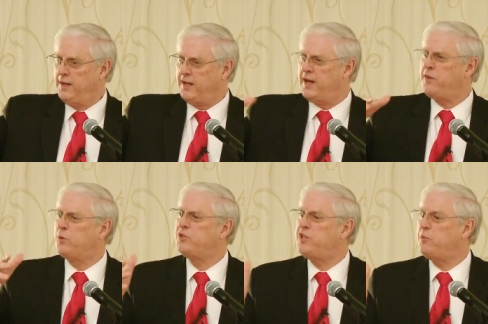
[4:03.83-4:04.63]
In other
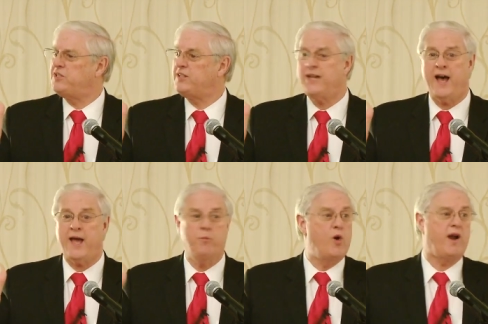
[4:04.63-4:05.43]
words, it was a
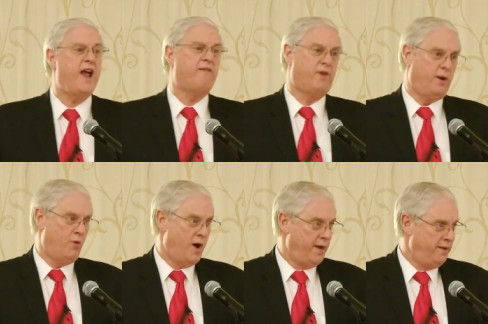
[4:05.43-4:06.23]
time where
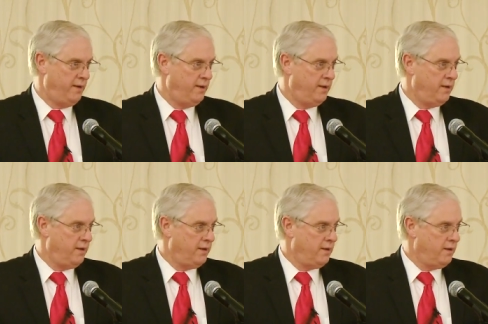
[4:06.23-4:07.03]
everyone
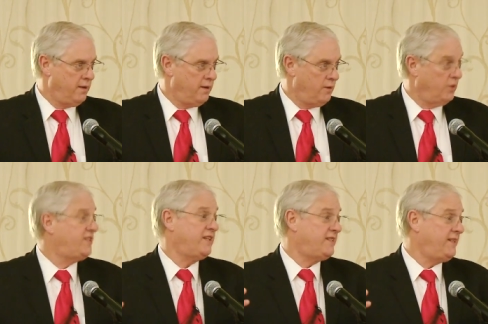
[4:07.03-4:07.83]
was
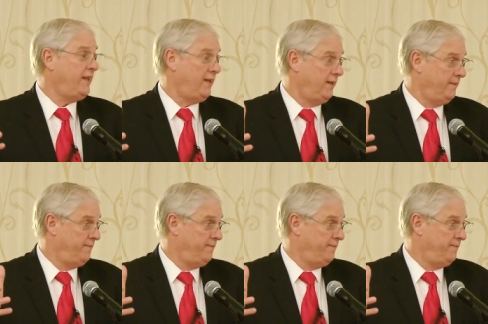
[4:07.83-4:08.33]
succeeding.